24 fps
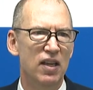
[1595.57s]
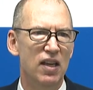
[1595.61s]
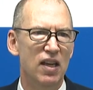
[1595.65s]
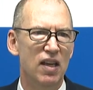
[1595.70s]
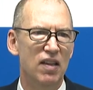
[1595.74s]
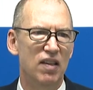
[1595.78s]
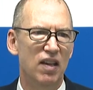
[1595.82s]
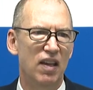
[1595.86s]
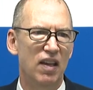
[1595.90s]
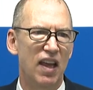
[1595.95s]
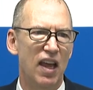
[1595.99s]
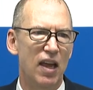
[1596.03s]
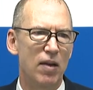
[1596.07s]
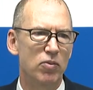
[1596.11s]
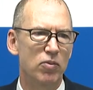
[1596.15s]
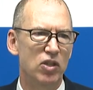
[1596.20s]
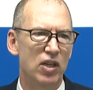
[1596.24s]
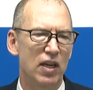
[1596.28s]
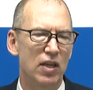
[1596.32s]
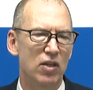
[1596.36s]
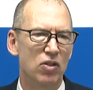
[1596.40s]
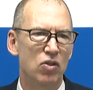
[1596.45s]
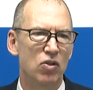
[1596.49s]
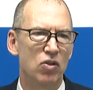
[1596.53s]
It's a game
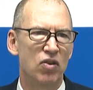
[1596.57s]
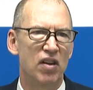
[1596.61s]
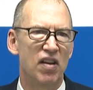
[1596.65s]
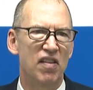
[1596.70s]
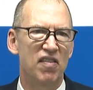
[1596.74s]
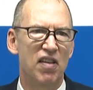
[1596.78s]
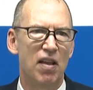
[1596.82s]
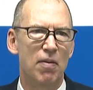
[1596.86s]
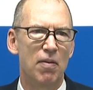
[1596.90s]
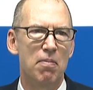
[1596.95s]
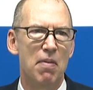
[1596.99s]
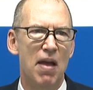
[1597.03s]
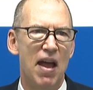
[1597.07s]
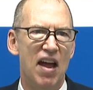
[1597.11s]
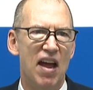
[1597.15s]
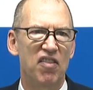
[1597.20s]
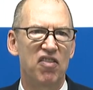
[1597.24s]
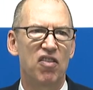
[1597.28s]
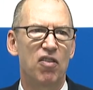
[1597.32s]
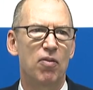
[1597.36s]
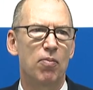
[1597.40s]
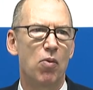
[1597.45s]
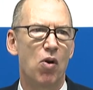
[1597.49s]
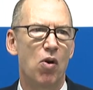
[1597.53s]
changer. It's a
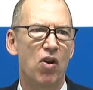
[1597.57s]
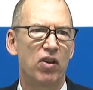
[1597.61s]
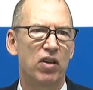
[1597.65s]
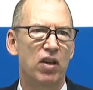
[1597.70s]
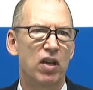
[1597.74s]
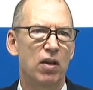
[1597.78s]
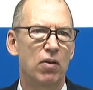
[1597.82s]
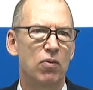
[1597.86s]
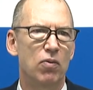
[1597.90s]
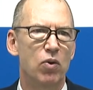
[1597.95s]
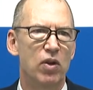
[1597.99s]
massive market.